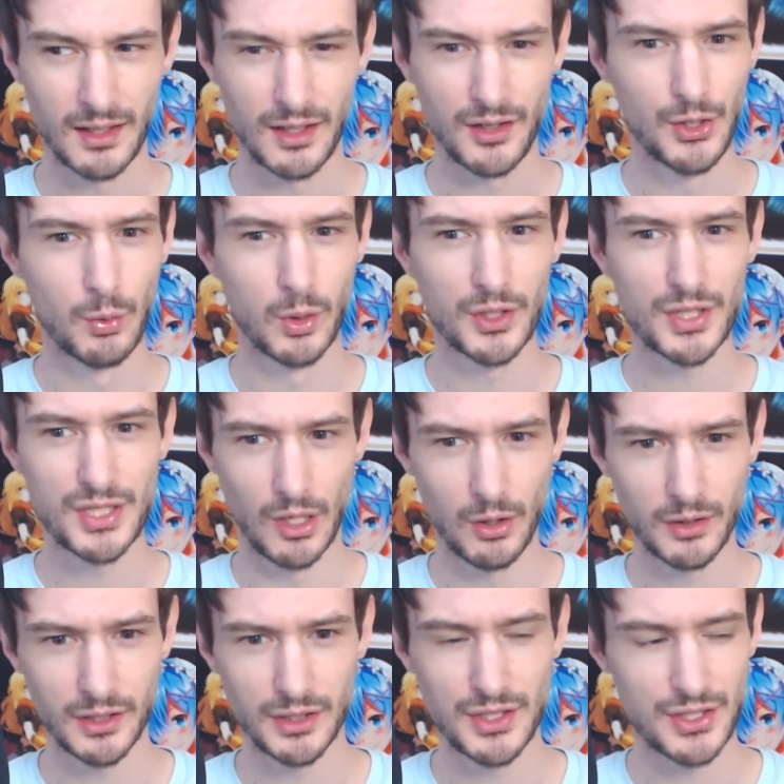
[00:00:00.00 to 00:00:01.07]
You were
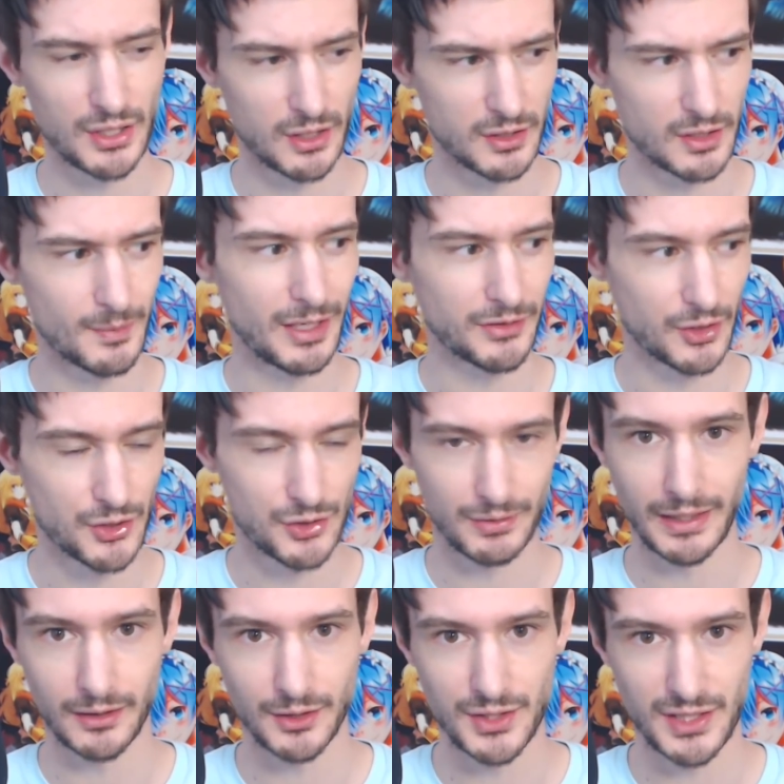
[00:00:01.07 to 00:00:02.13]
so concerned about those
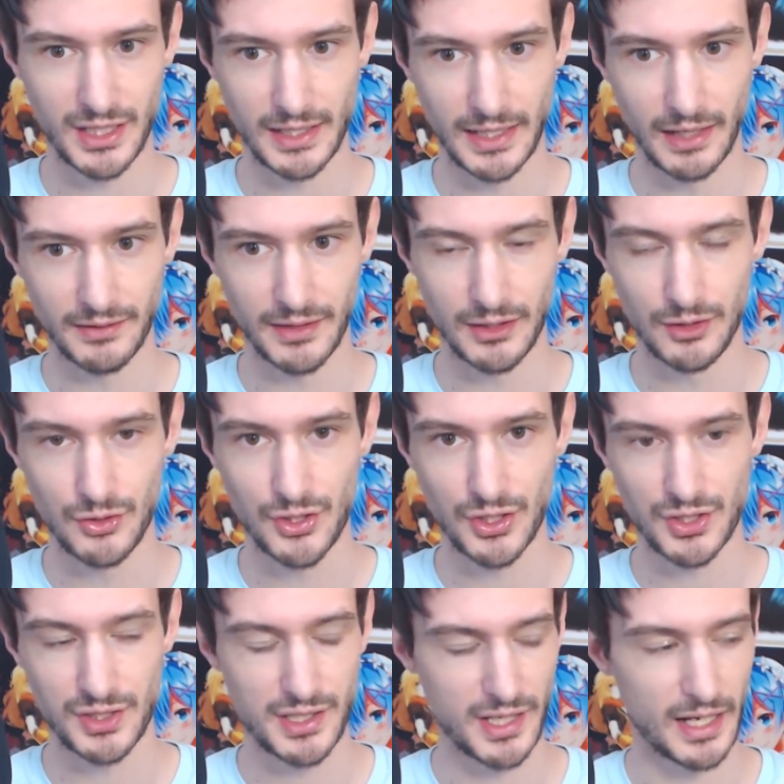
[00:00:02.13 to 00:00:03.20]
records getting out that you
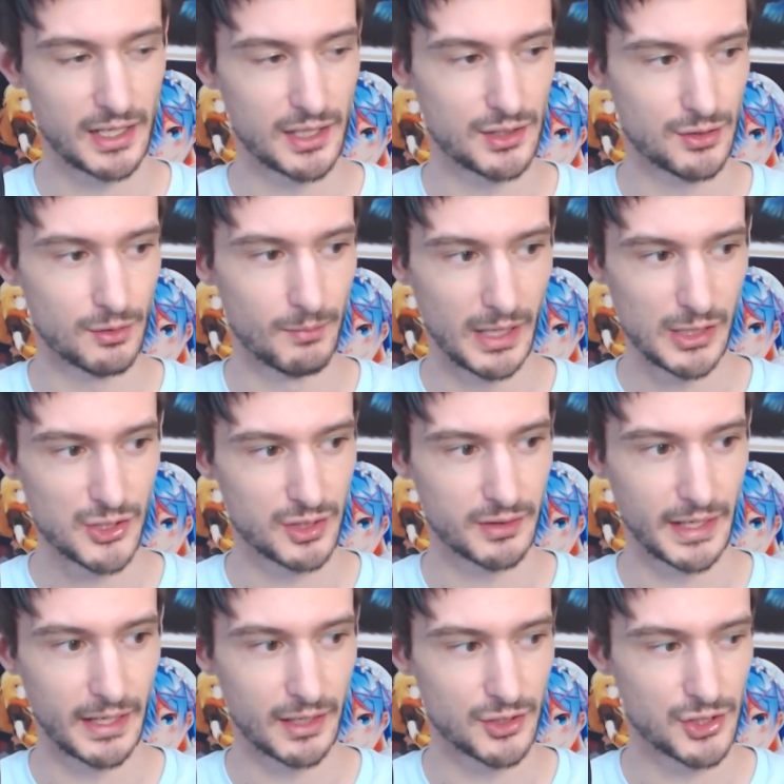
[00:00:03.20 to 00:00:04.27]
just decided to mention
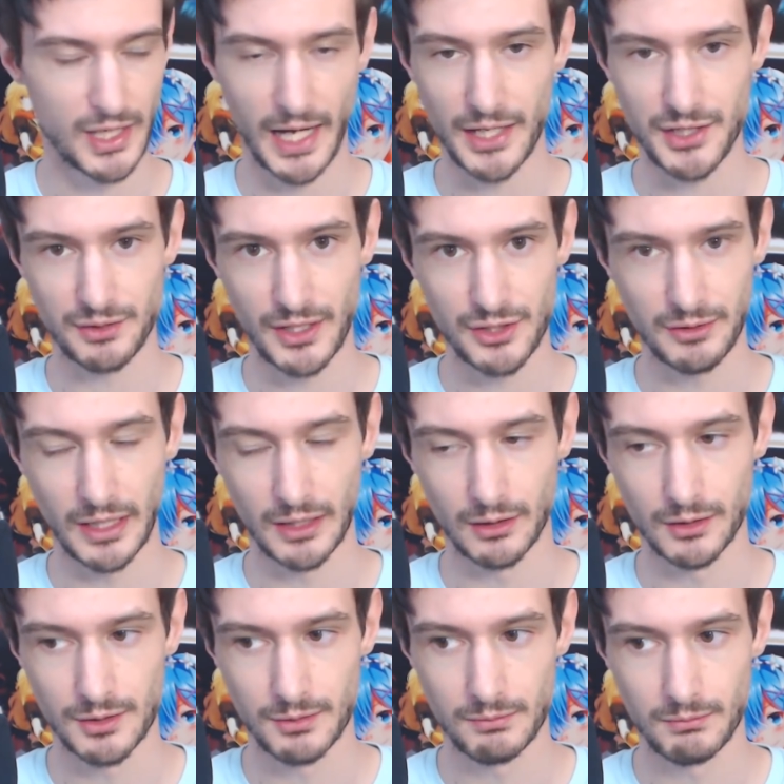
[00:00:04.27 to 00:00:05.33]
that she has arrest
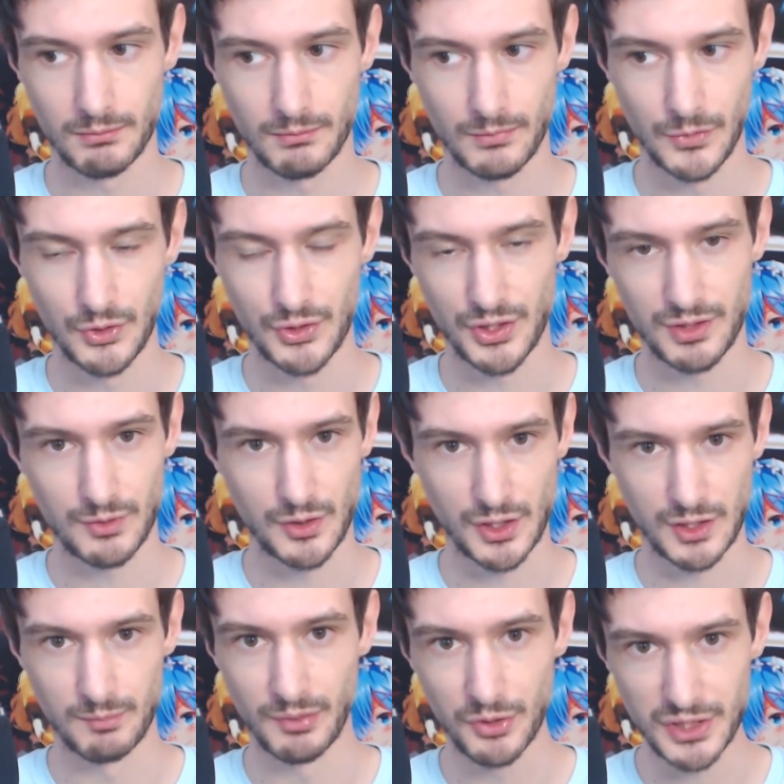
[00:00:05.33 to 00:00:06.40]
records. You just you
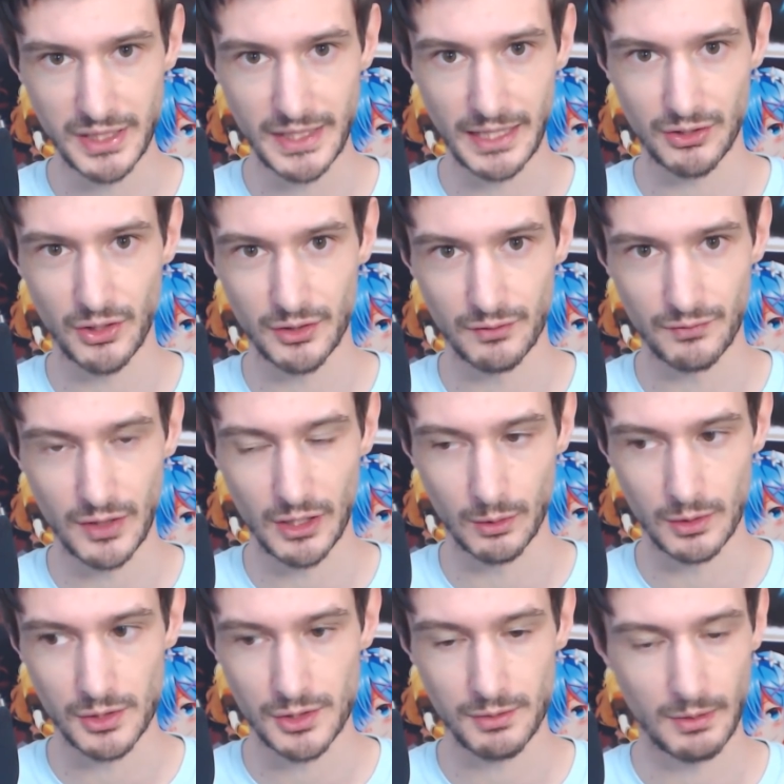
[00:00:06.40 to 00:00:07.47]
just boosted that to all your
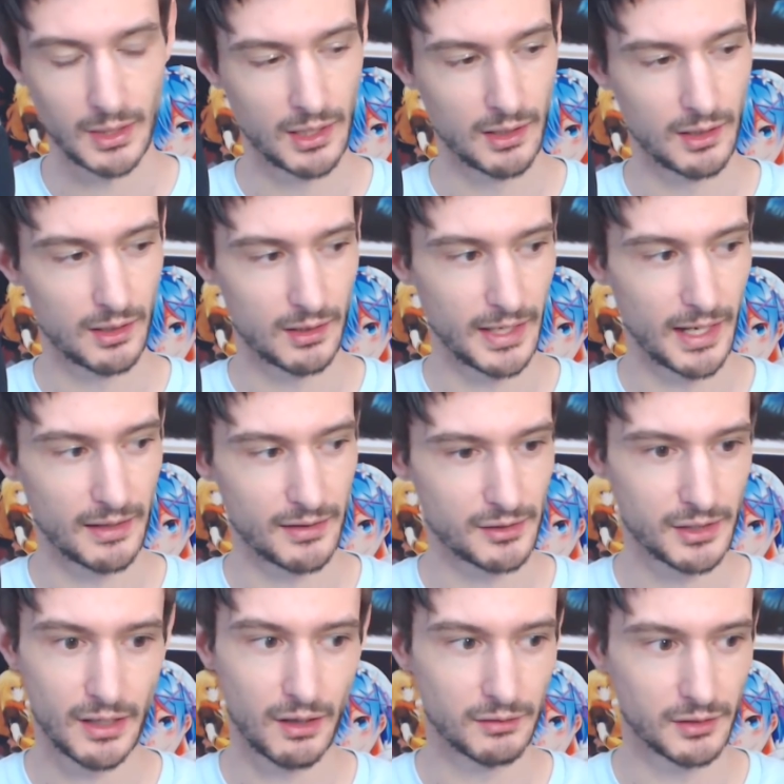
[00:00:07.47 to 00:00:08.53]
followers. Yeah, there
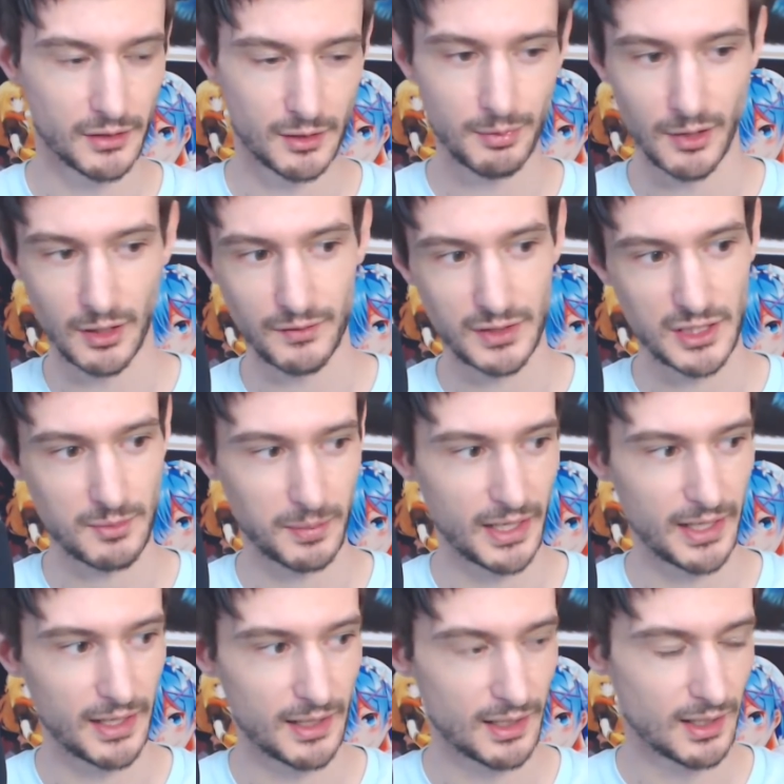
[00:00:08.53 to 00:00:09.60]
you go. Another perfect
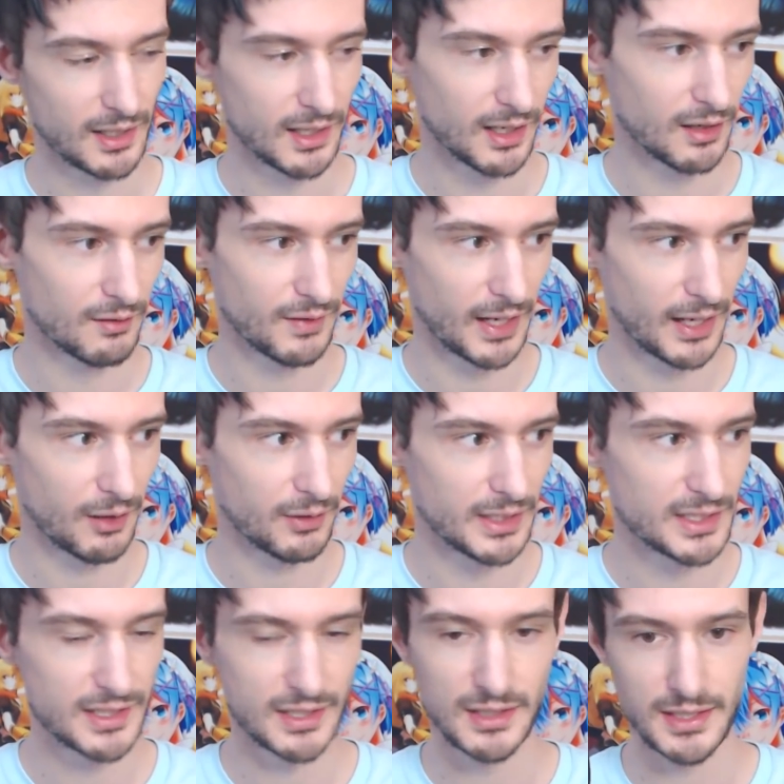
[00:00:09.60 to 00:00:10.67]
display of how
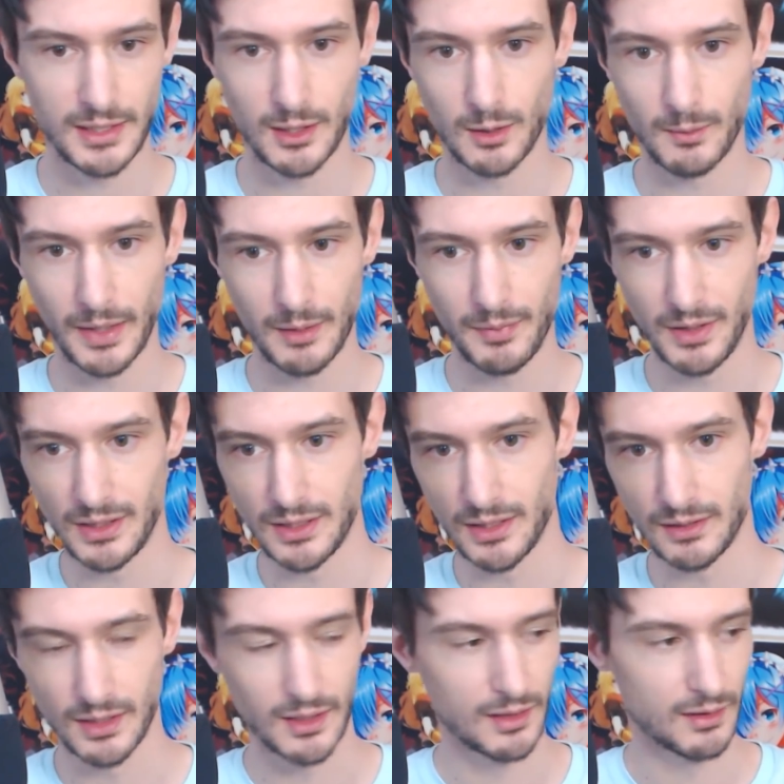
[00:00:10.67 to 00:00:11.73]
insincere in my
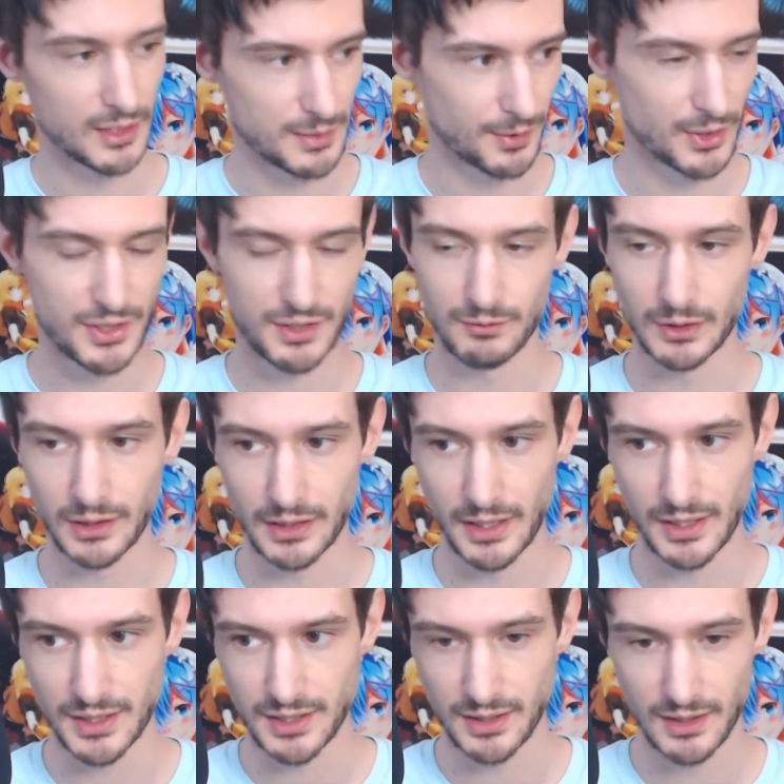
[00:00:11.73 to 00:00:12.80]
opinion this person really
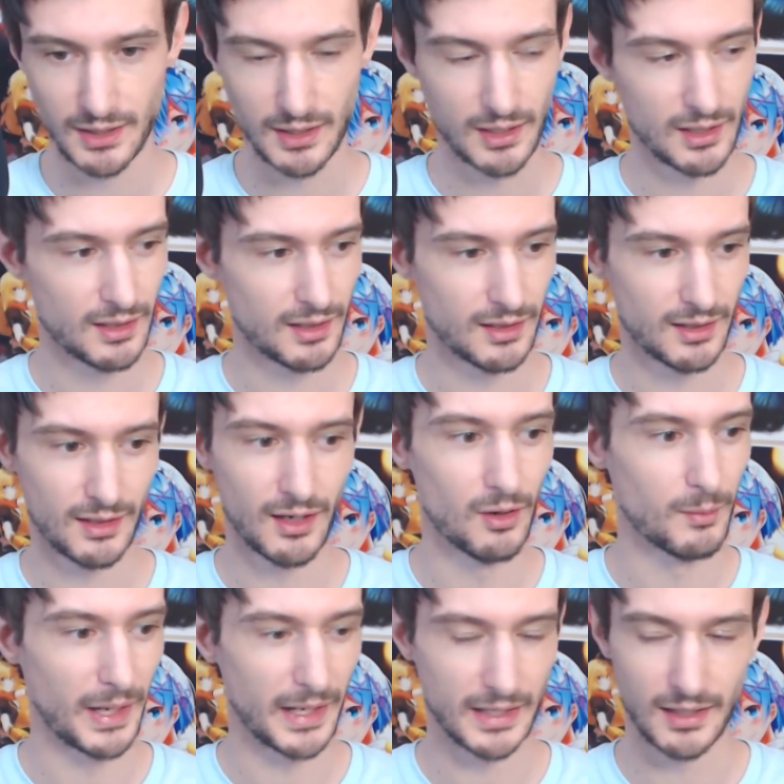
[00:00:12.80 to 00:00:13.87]
is.
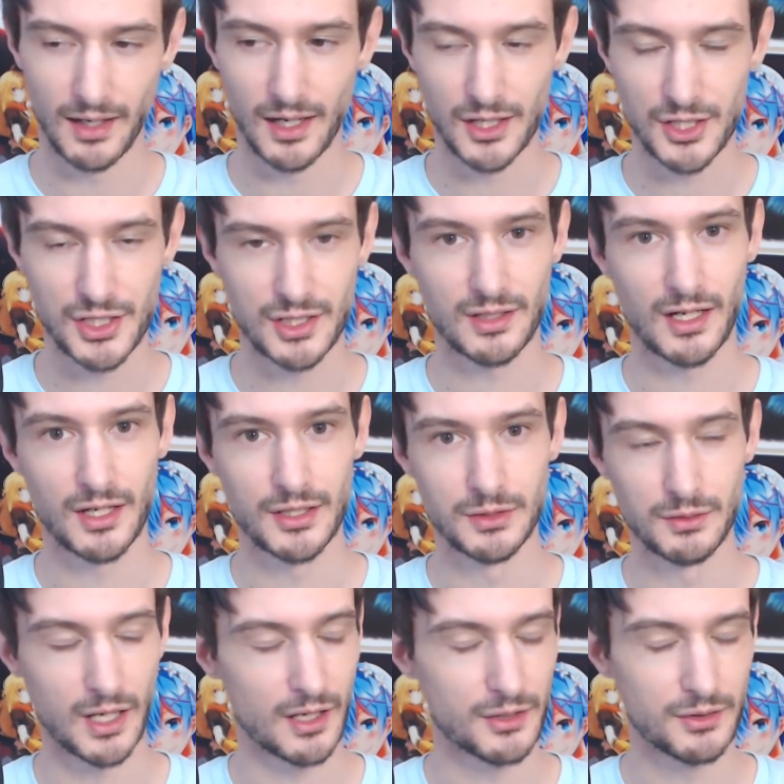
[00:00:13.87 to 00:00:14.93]
Oh my gosh. Are
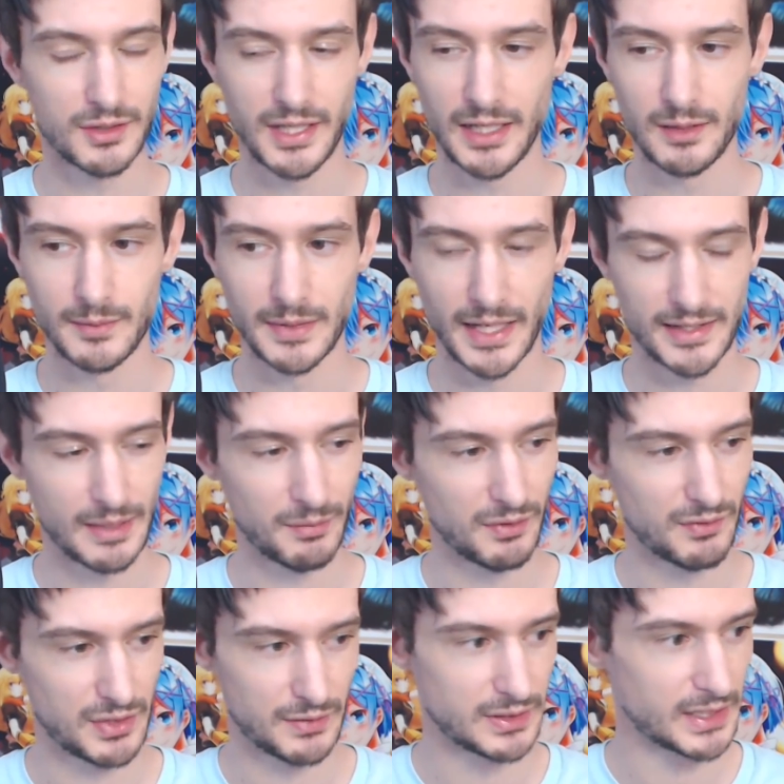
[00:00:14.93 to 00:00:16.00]
you are you kidding me? I can't
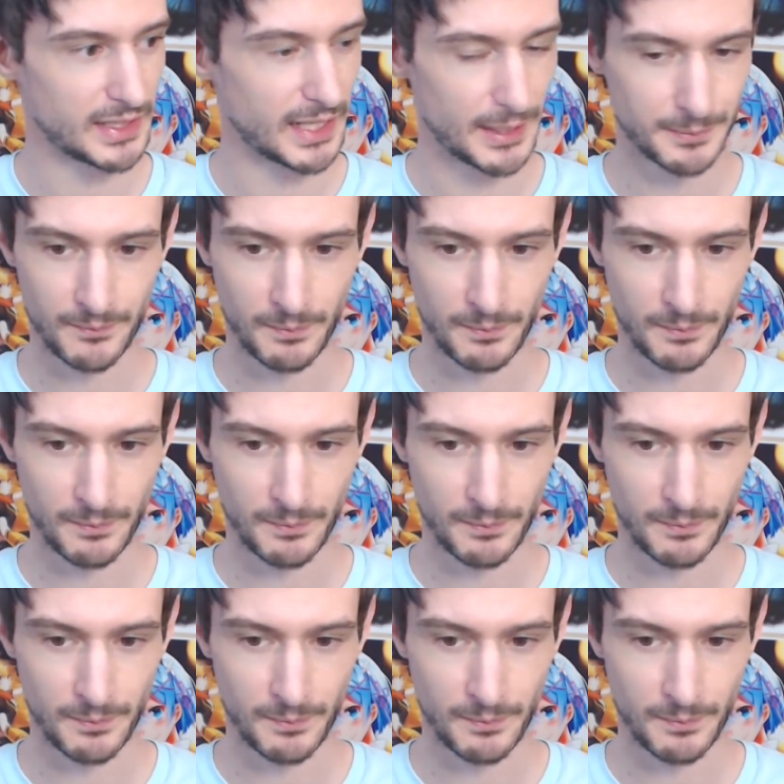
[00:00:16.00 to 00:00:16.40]
believe she even did that.